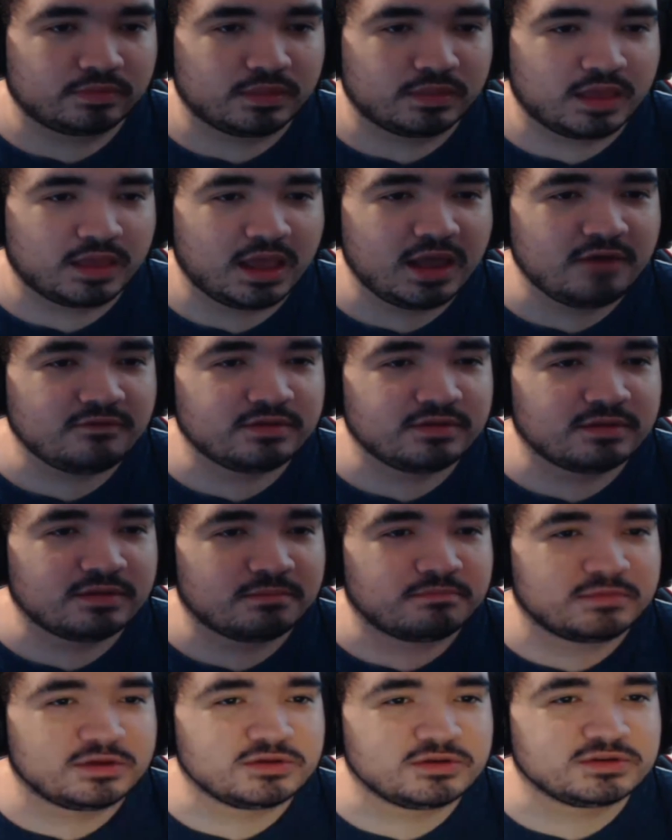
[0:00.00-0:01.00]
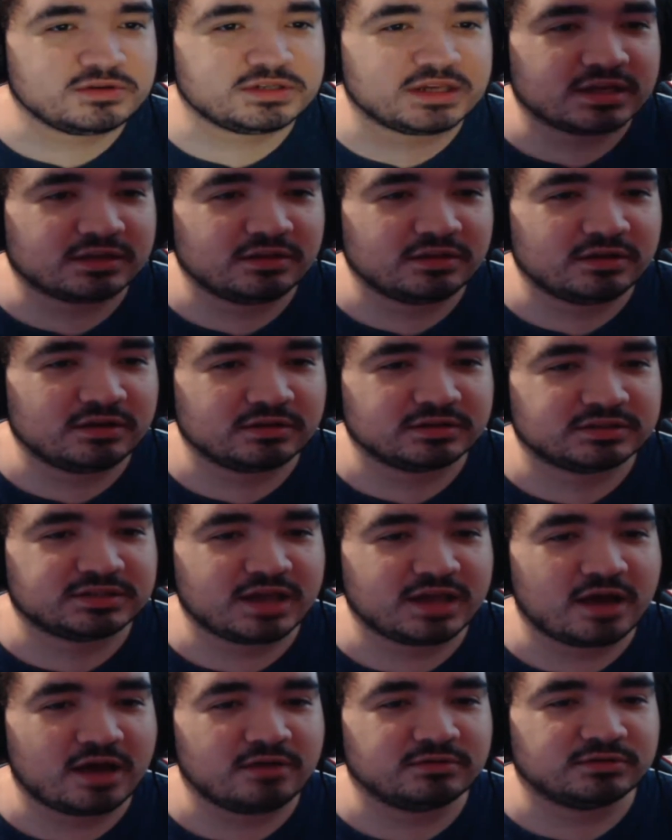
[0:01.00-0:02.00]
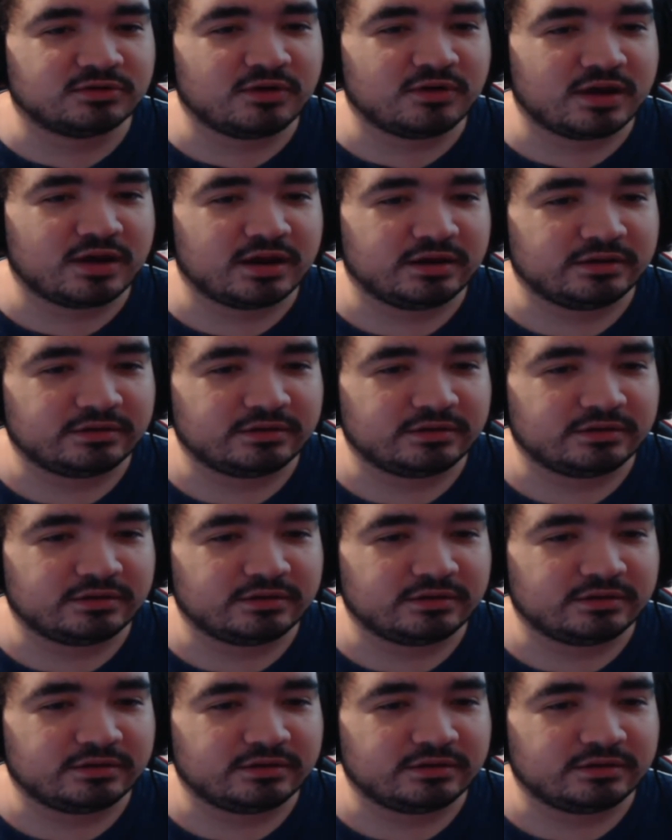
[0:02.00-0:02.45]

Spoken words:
Even the music sounds great.